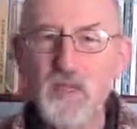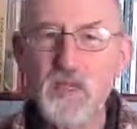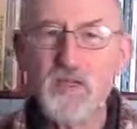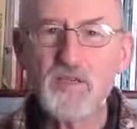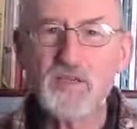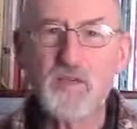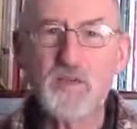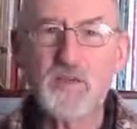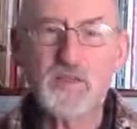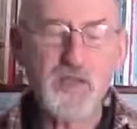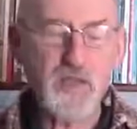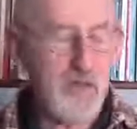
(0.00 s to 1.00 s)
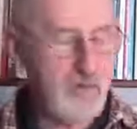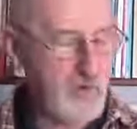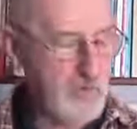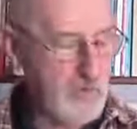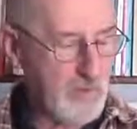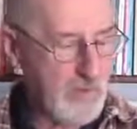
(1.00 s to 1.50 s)
So today I'm going
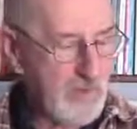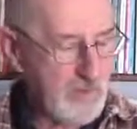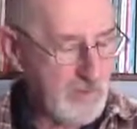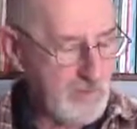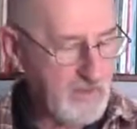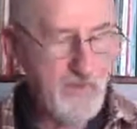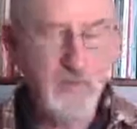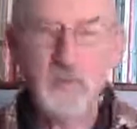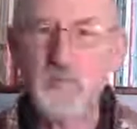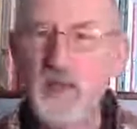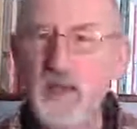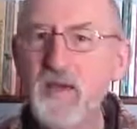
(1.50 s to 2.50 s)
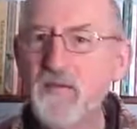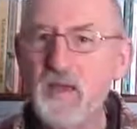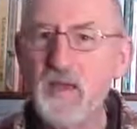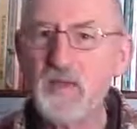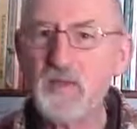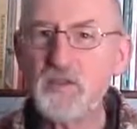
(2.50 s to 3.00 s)
to play with bare
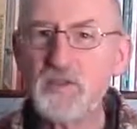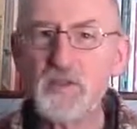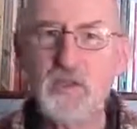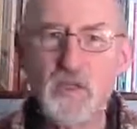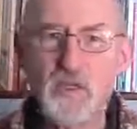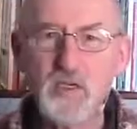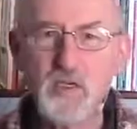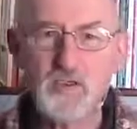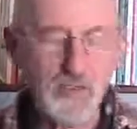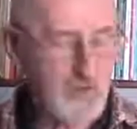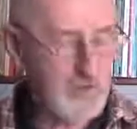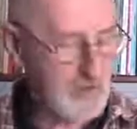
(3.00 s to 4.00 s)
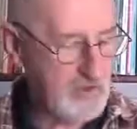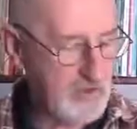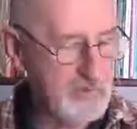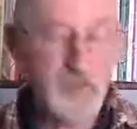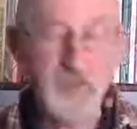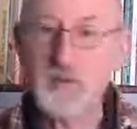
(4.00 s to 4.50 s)
fingers and just
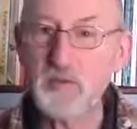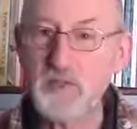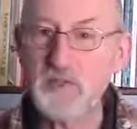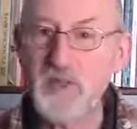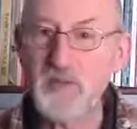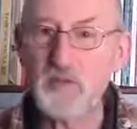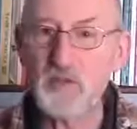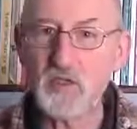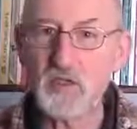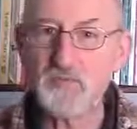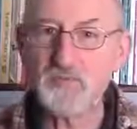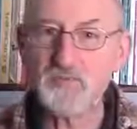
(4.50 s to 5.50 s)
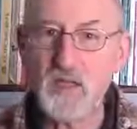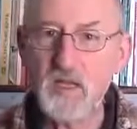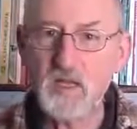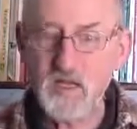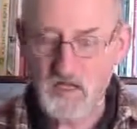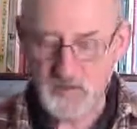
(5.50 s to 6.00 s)
see what it sounds like.
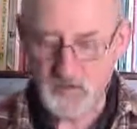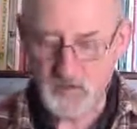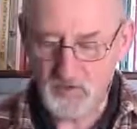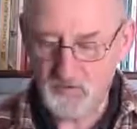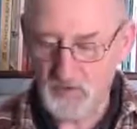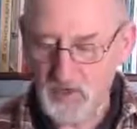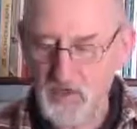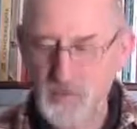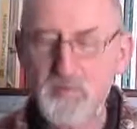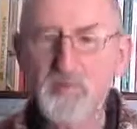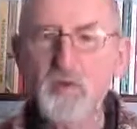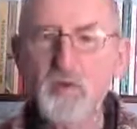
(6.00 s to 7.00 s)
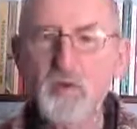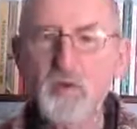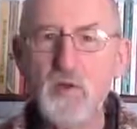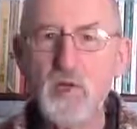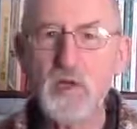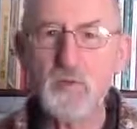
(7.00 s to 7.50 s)
It's not really a
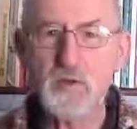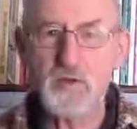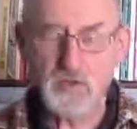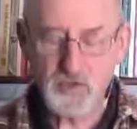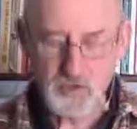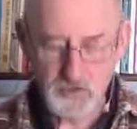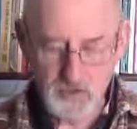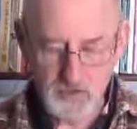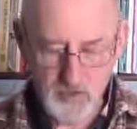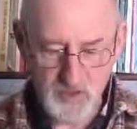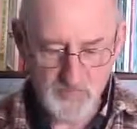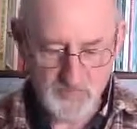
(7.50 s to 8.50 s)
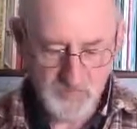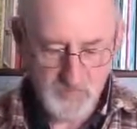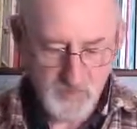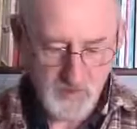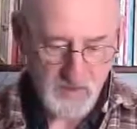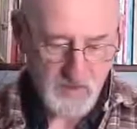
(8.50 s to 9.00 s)
review, but it's just
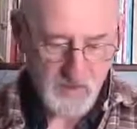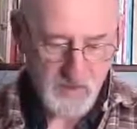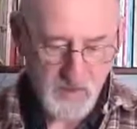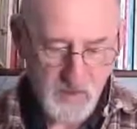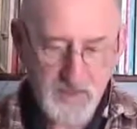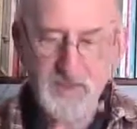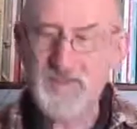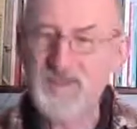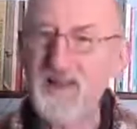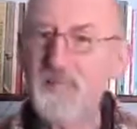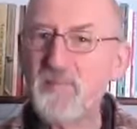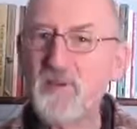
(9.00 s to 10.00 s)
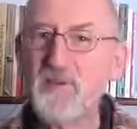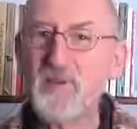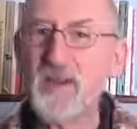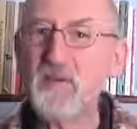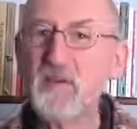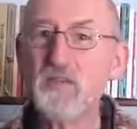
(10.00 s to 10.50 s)
an example of
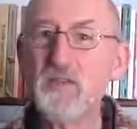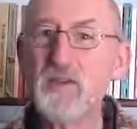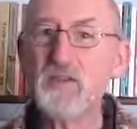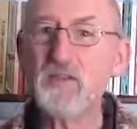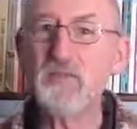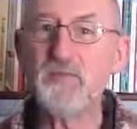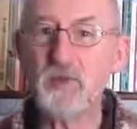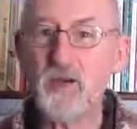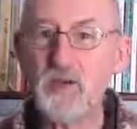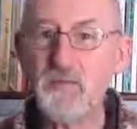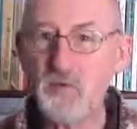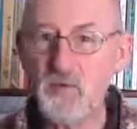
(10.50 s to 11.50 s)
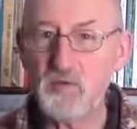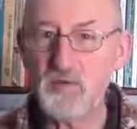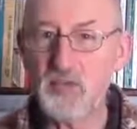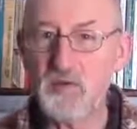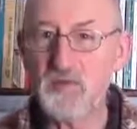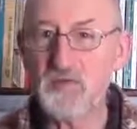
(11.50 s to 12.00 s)
how you can make some fine
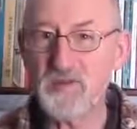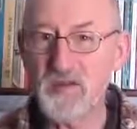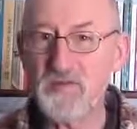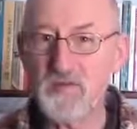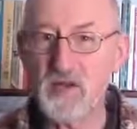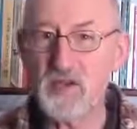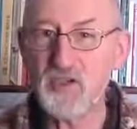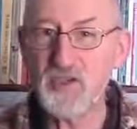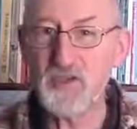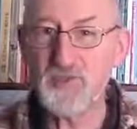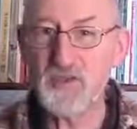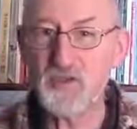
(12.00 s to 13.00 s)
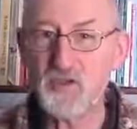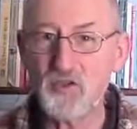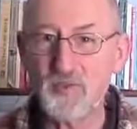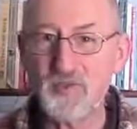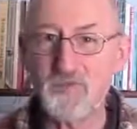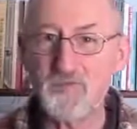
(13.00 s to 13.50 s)
music on a very, very cheap
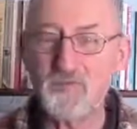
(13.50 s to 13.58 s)
instrument.